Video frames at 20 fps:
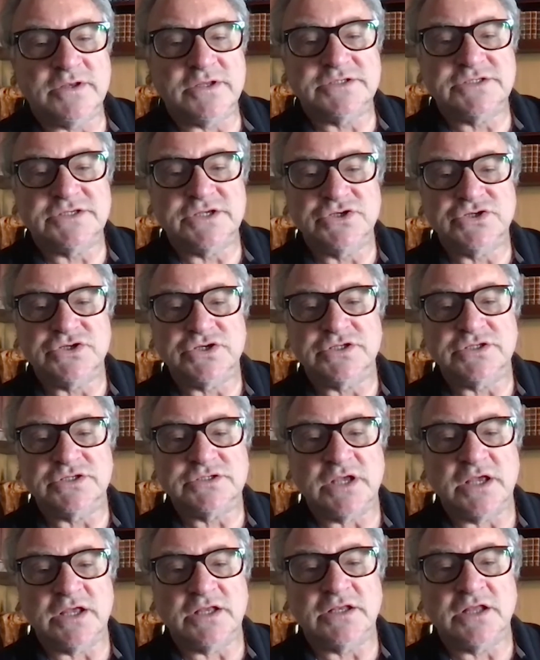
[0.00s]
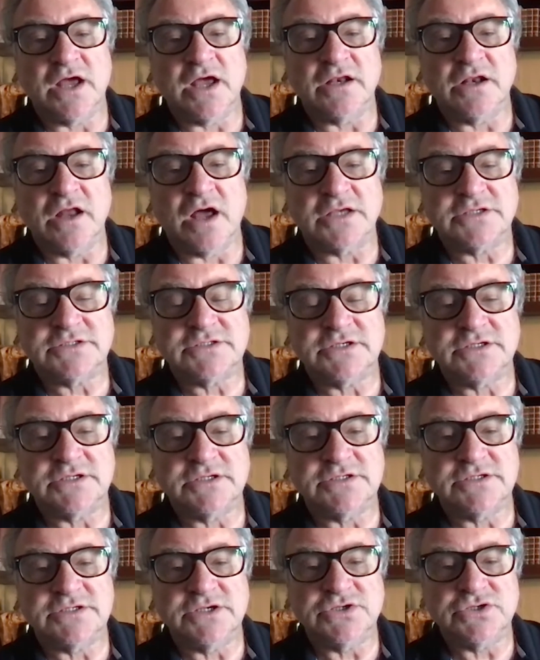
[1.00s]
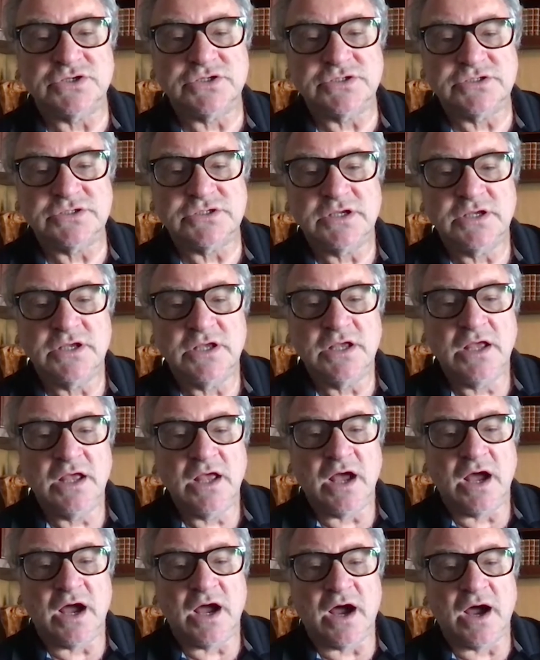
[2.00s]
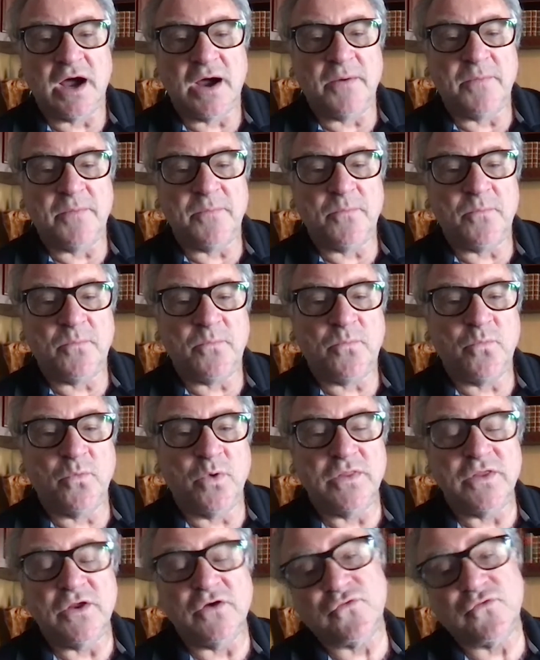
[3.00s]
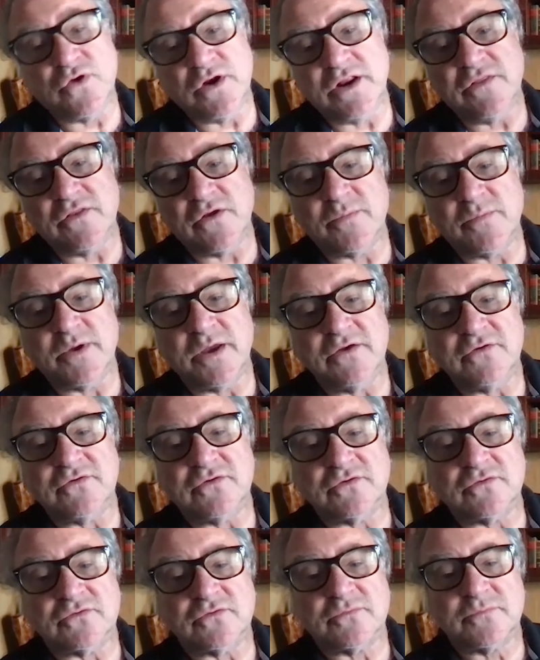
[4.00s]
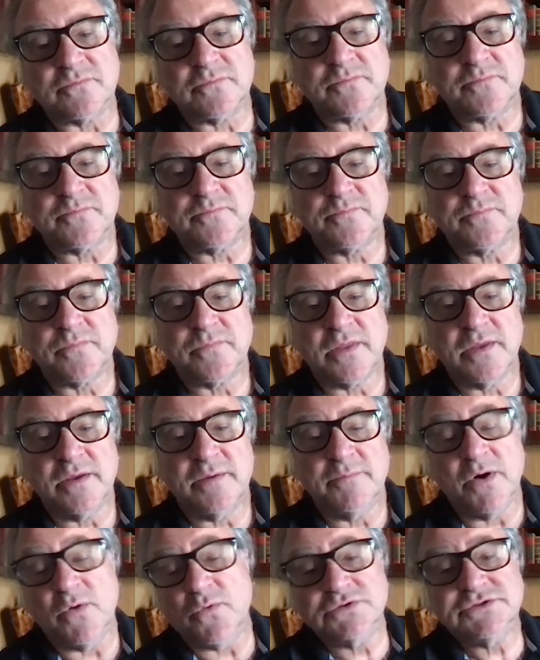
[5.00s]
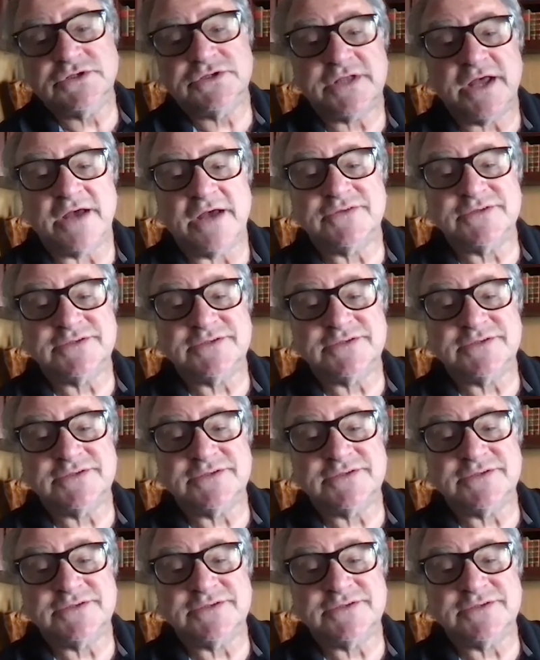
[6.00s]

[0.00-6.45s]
decisions and diagnostic decisions when they're treating their patients. But we'll just have to